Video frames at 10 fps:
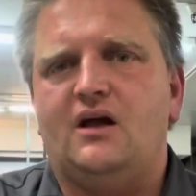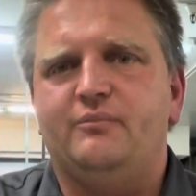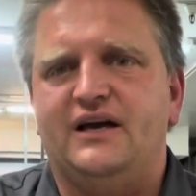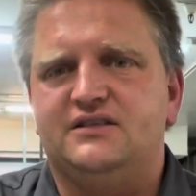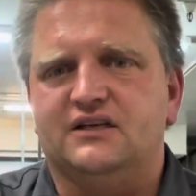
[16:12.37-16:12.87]

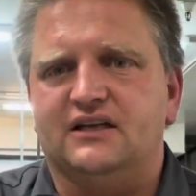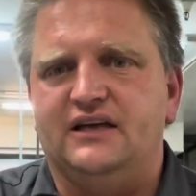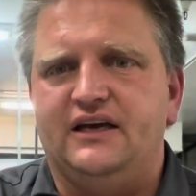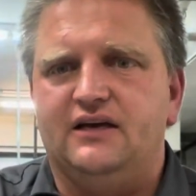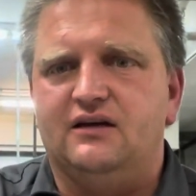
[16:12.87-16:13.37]

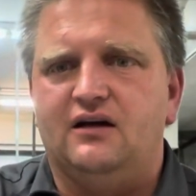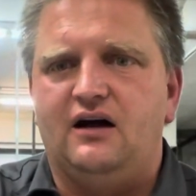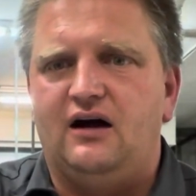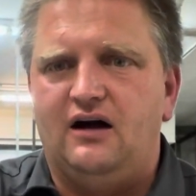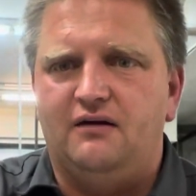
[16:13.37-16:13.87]
basically,
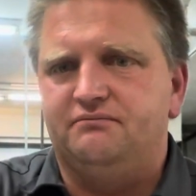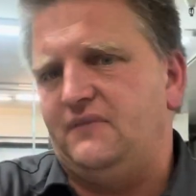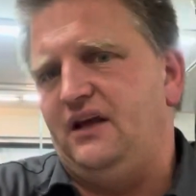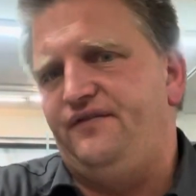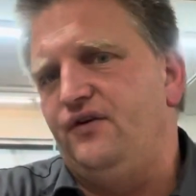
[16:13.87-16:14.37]

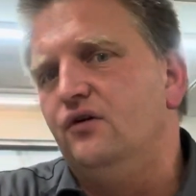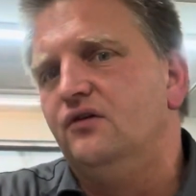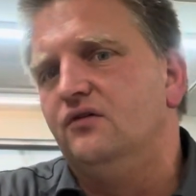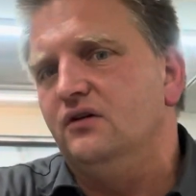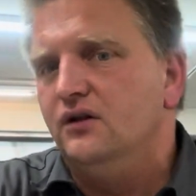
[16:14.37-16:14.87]
if you
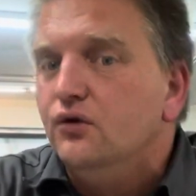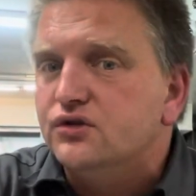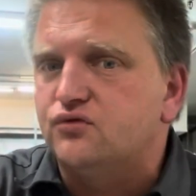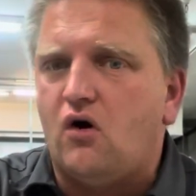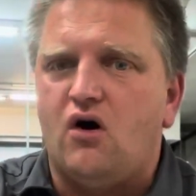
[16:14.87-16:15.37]

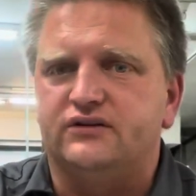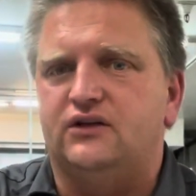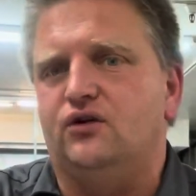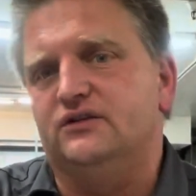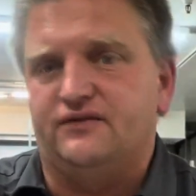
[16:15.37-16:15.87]
lose one
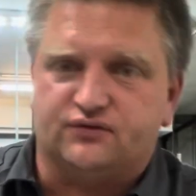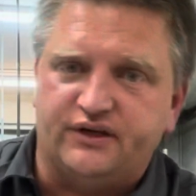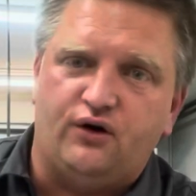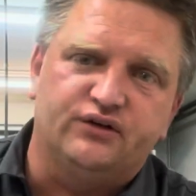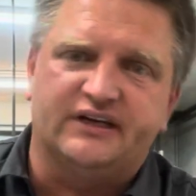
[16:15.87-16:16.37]
and you only have
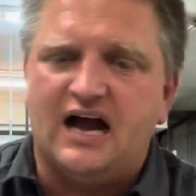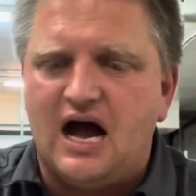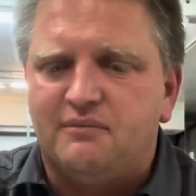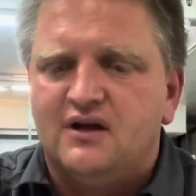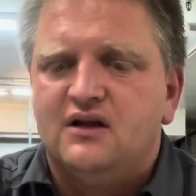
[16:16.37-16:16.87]
3 holding
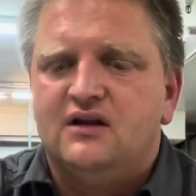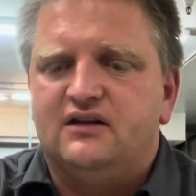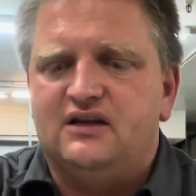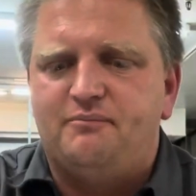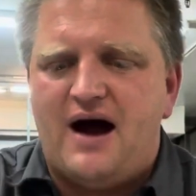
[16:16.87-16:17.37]
up,
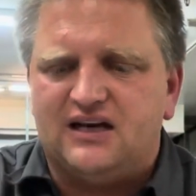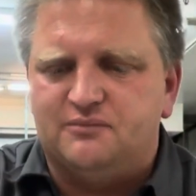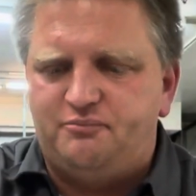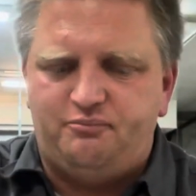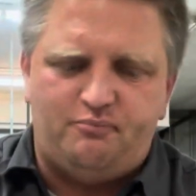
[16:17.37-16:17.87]
the
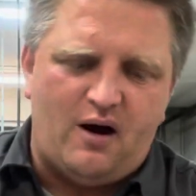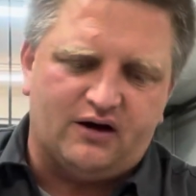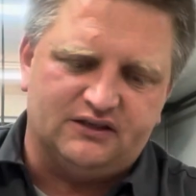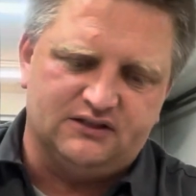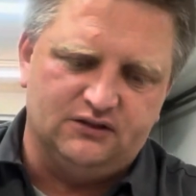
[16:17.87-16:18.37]
bottom
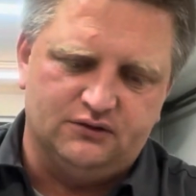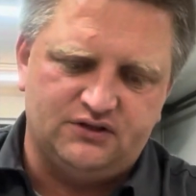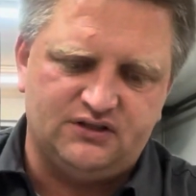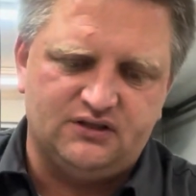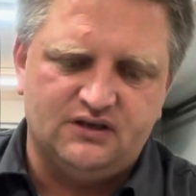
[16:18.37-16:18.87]
part is
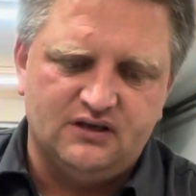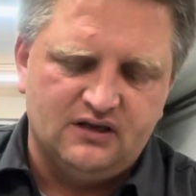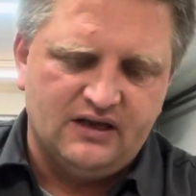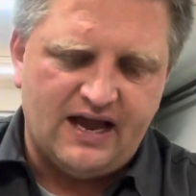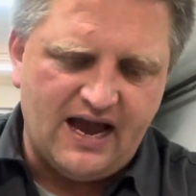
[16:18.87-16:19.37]
loose.
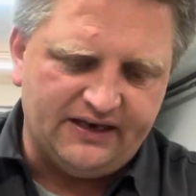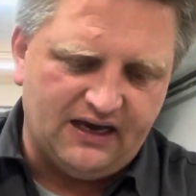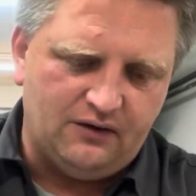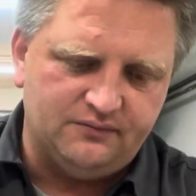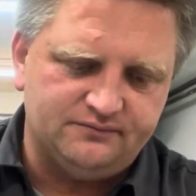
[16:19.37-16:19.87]

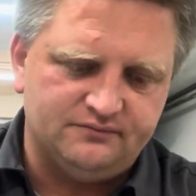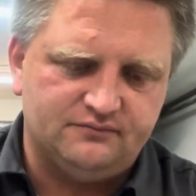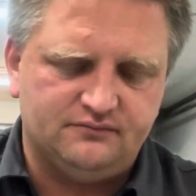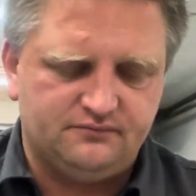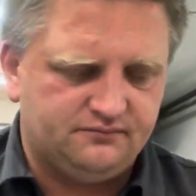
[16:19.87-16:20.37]
Anyhow,
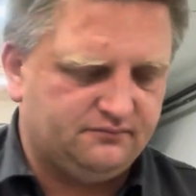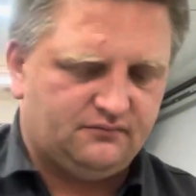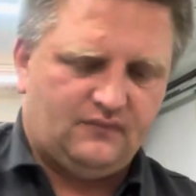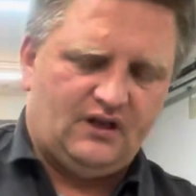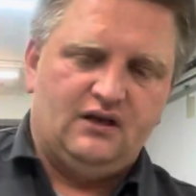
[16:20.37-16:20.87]

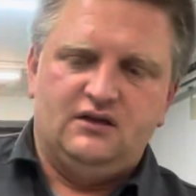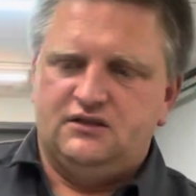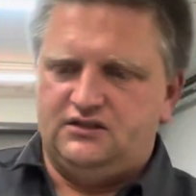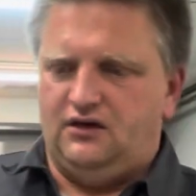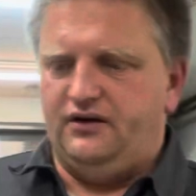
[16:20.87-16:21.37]

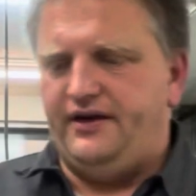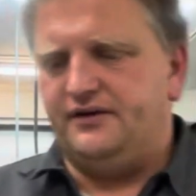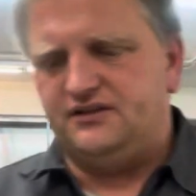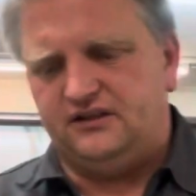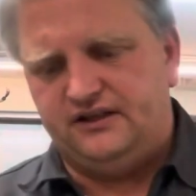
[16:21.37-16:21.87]
so here
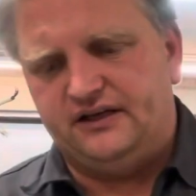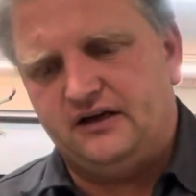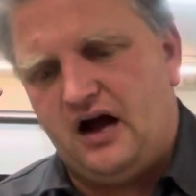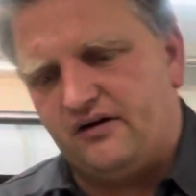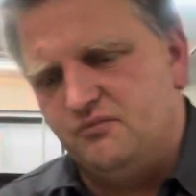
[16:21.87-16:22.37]
is the thing.
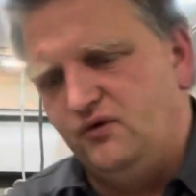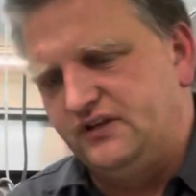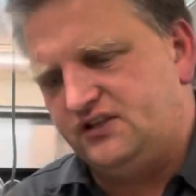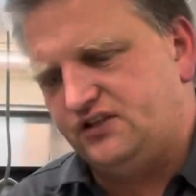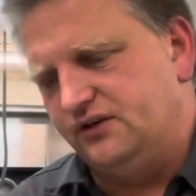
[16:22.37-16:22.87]
I removed
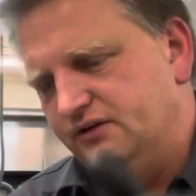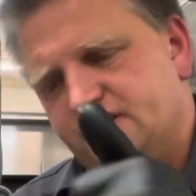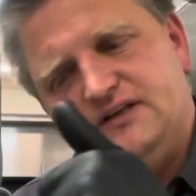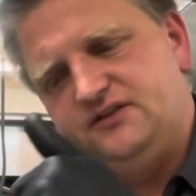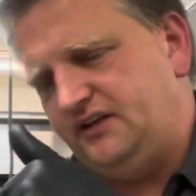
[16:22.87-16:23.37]
the screws.
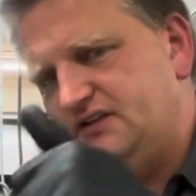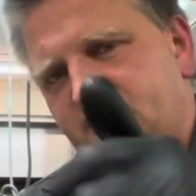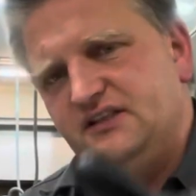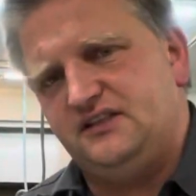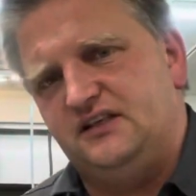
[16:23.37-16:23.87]
As you can see,
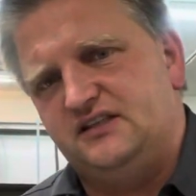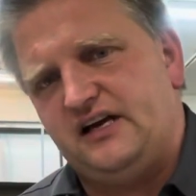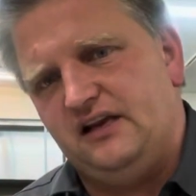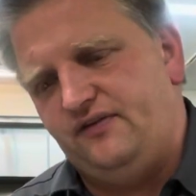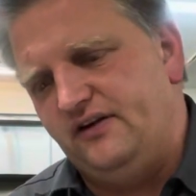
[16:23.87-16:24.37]
this thing is
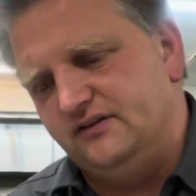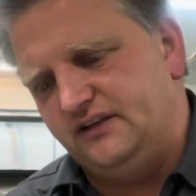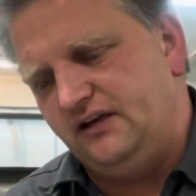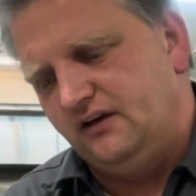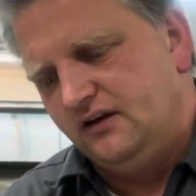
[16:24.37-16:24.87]
hella
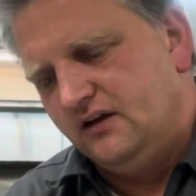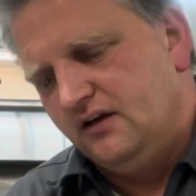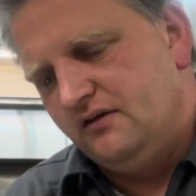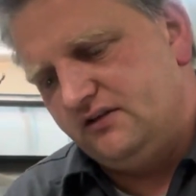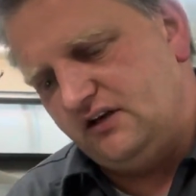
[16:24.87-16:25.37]
filthy.
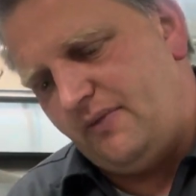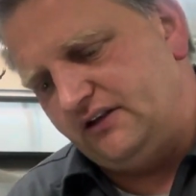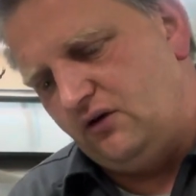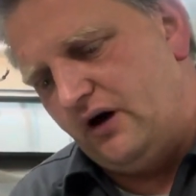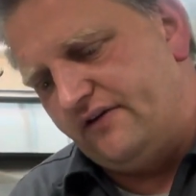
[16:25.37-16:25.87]

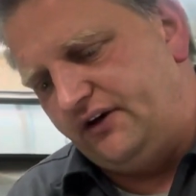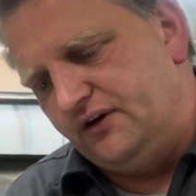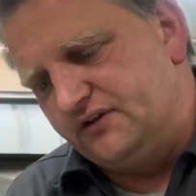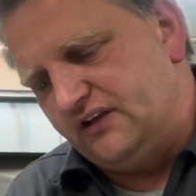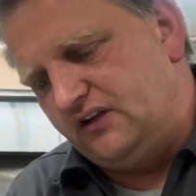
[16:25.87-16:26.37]
Somebody who ever
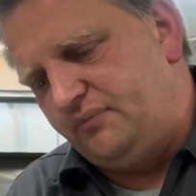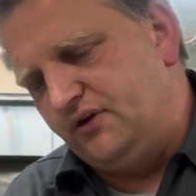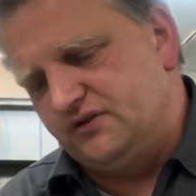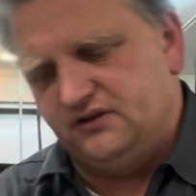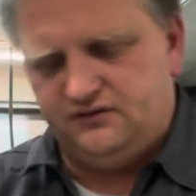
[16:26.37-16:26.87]
used it,
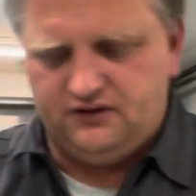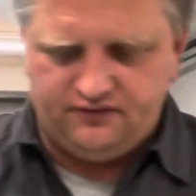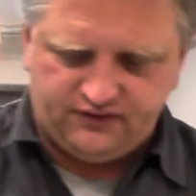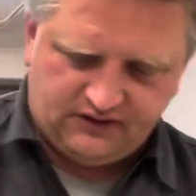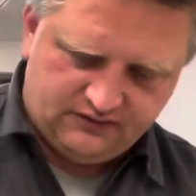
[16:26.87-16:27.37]
abused it, you know, for